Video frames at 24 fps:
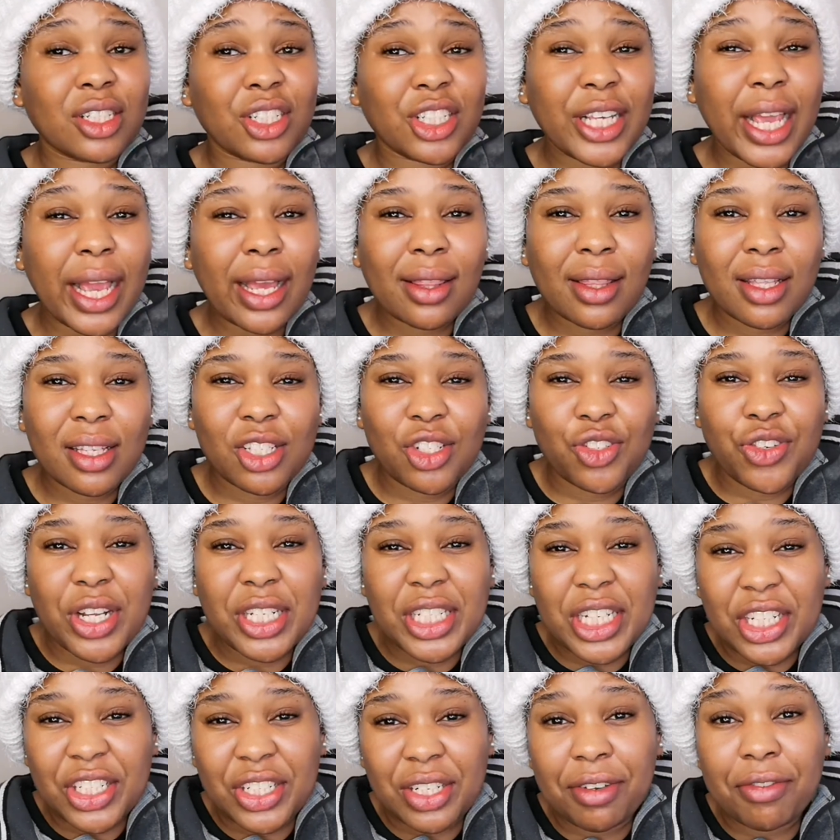check this
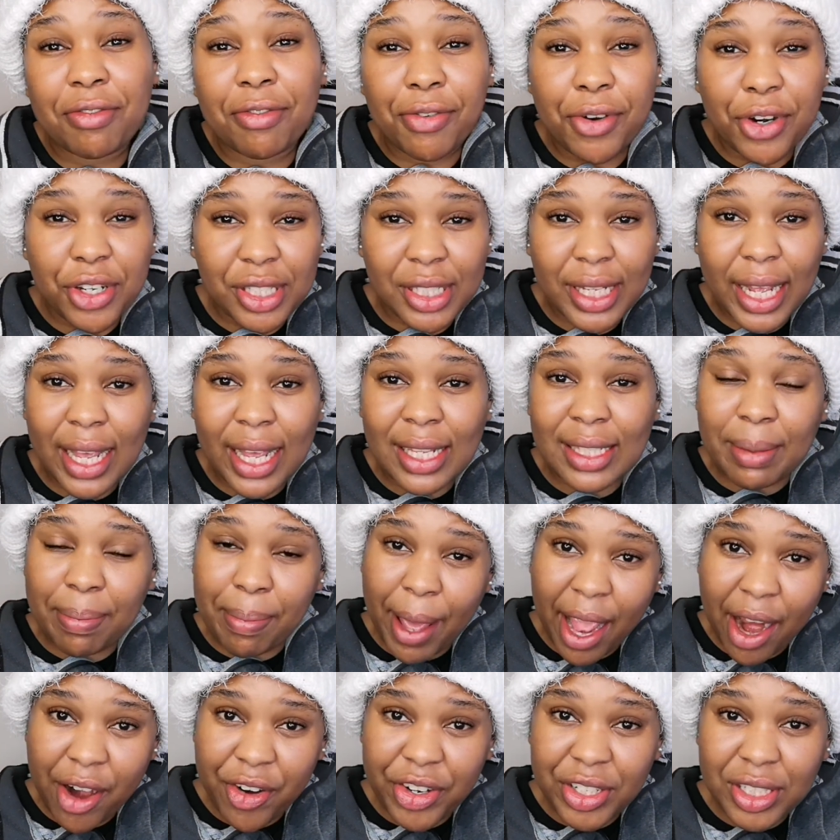strategy first as a
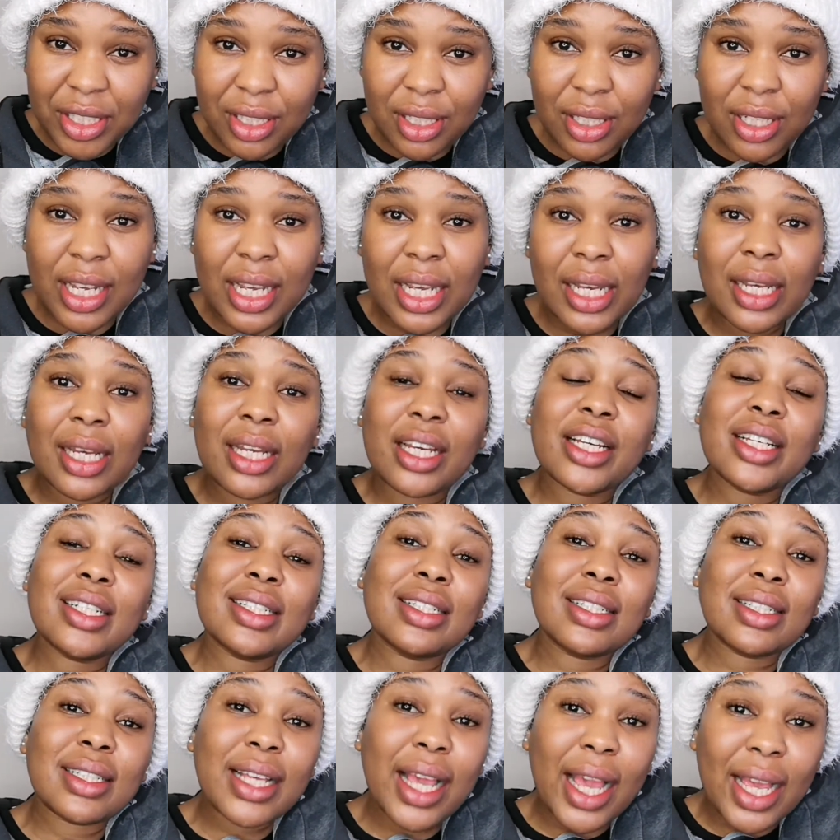parent,
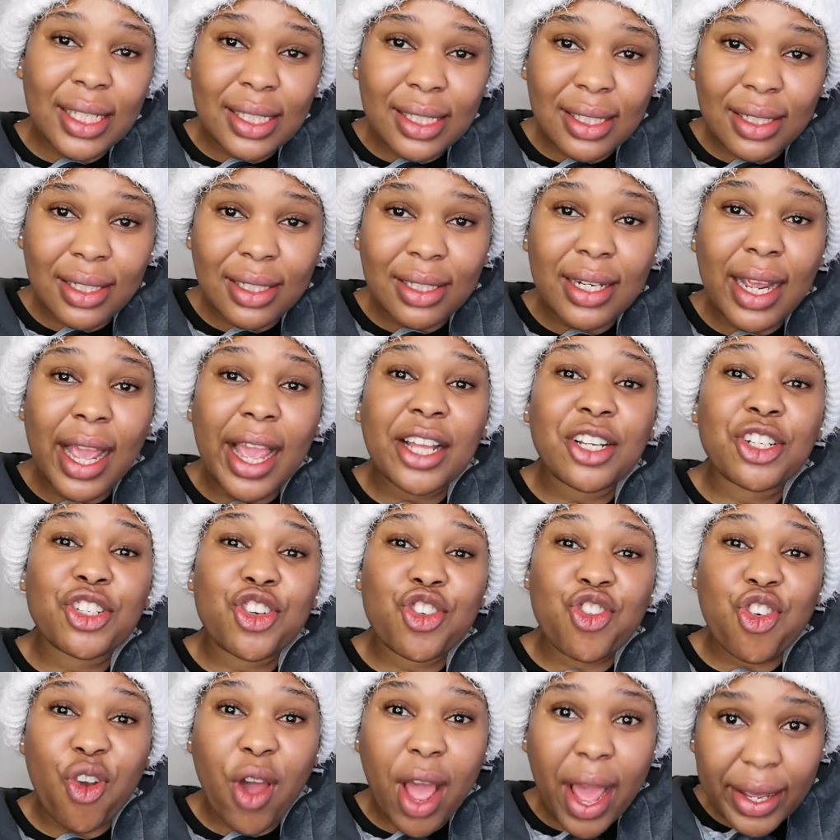test it and
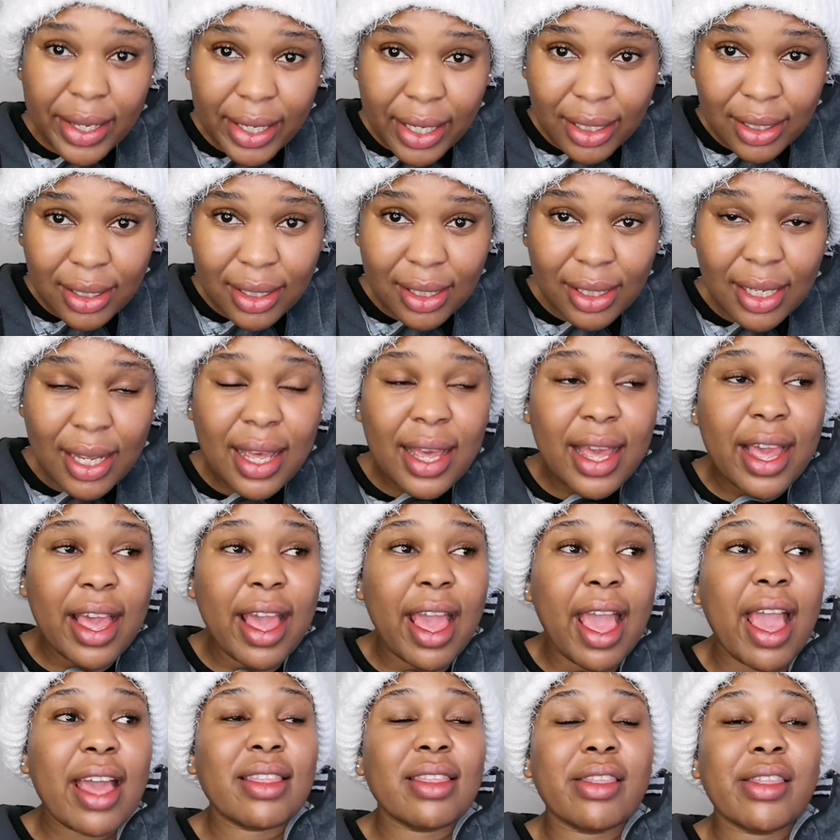try it,
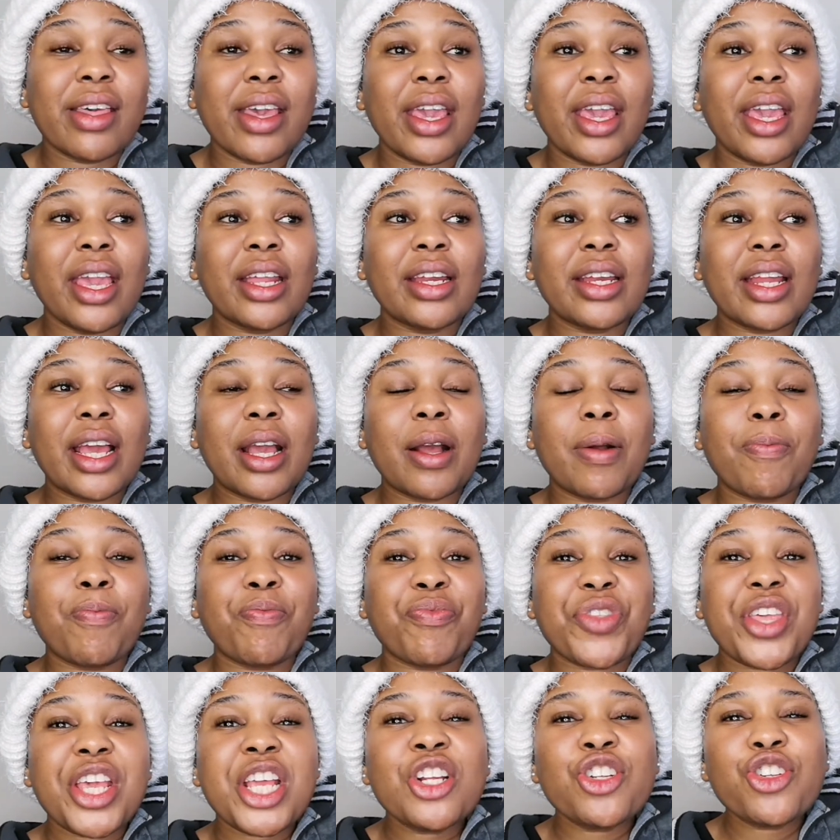and
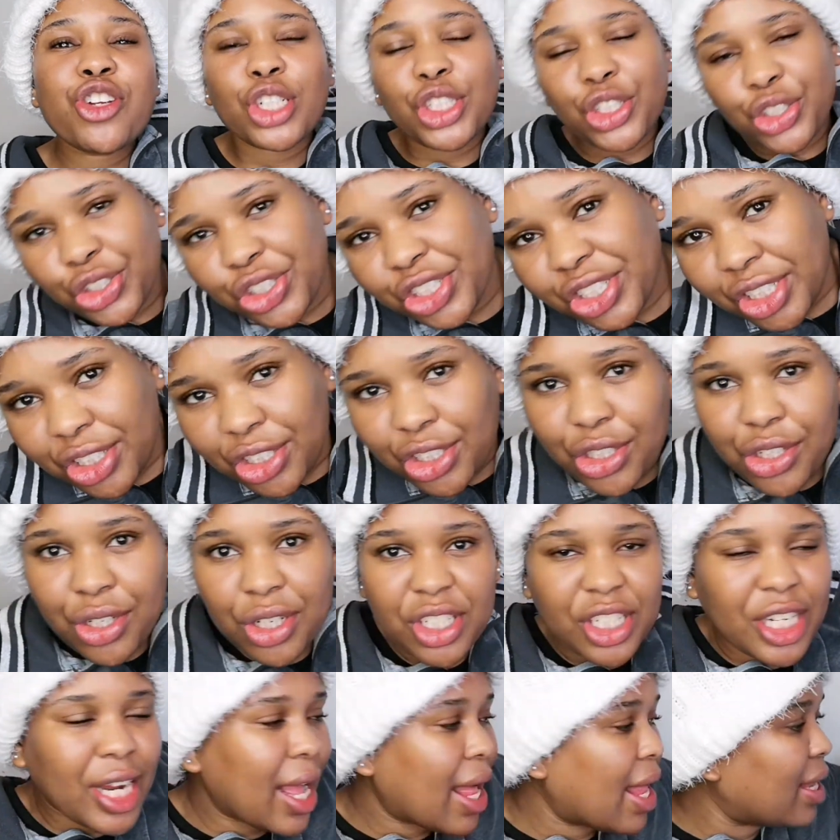then introduce it to
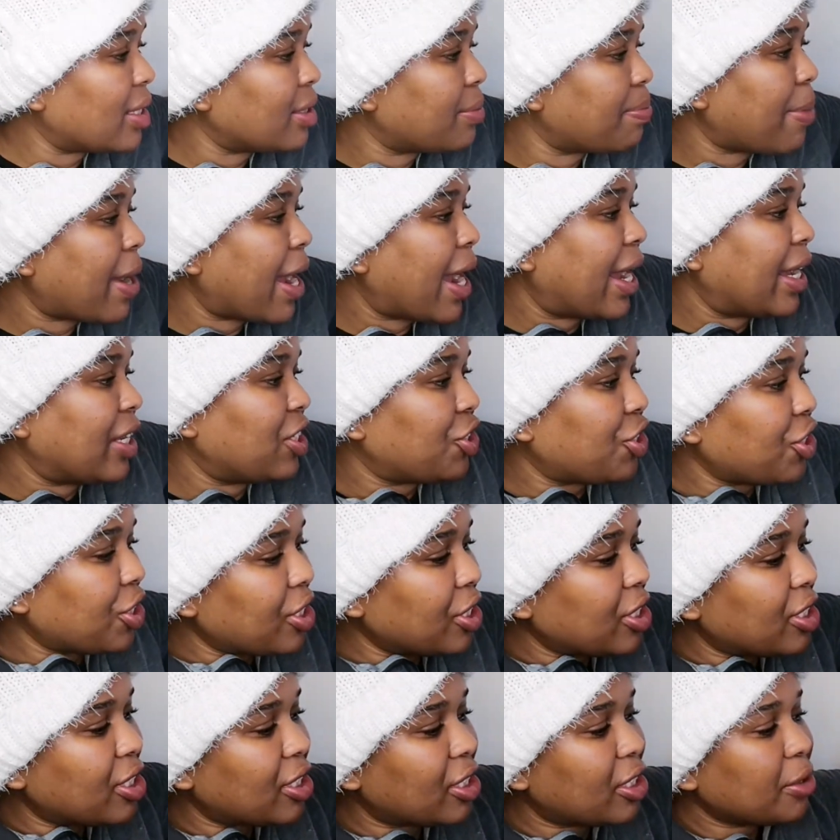your child by
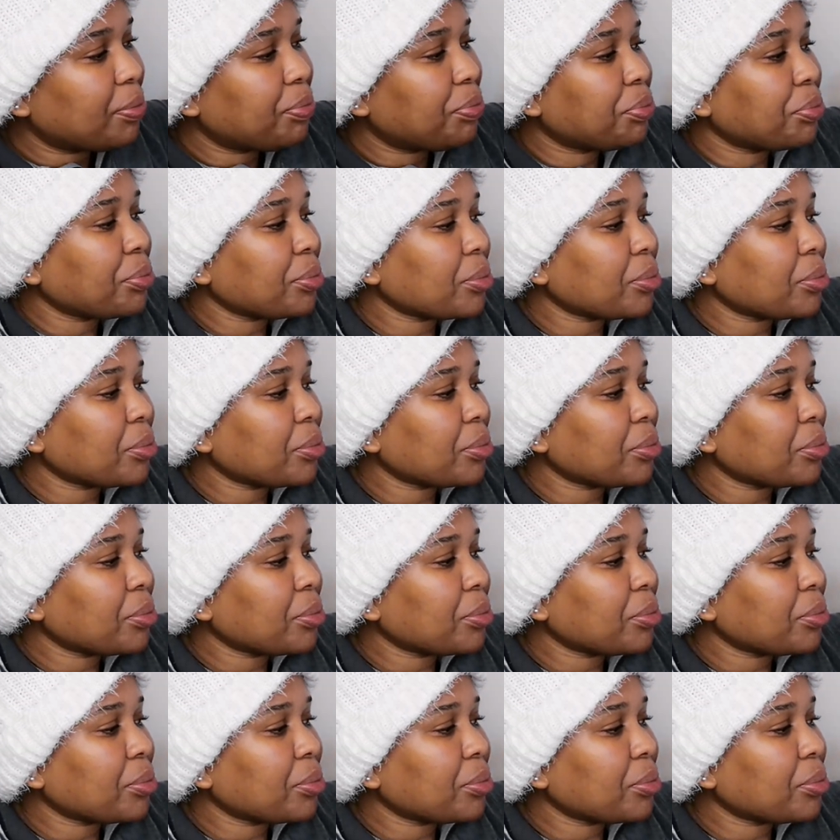just,